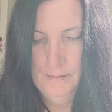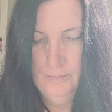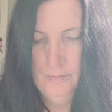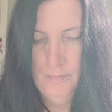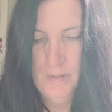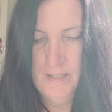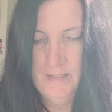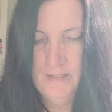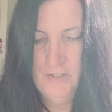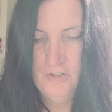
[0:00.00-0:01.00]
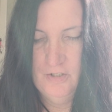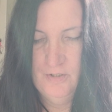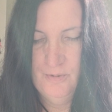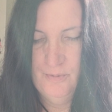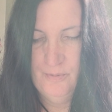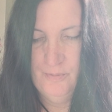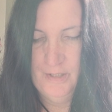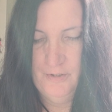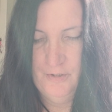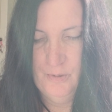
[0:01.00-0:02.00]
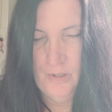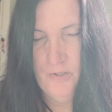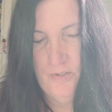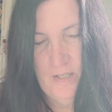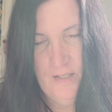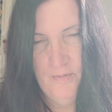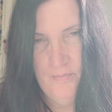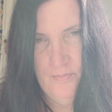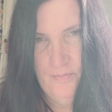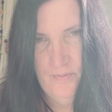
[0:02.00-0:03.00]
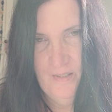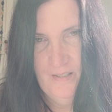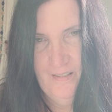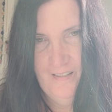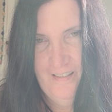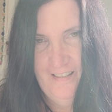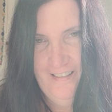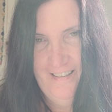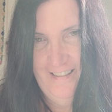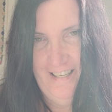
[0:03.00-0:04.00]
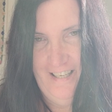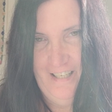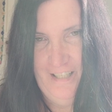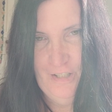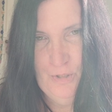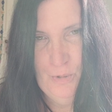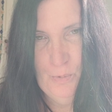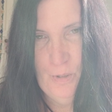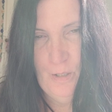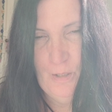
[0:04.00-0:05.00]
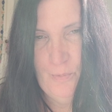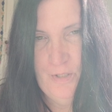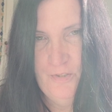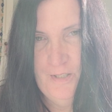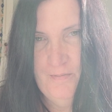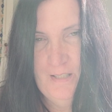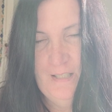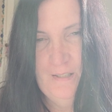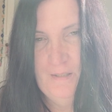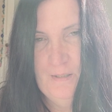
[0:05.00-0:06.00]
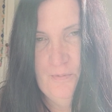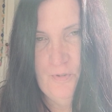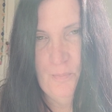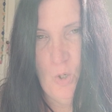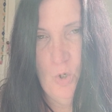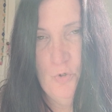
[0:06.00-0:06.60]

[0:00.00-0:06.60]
Reminds you that you are safe, that you are receiving healing from all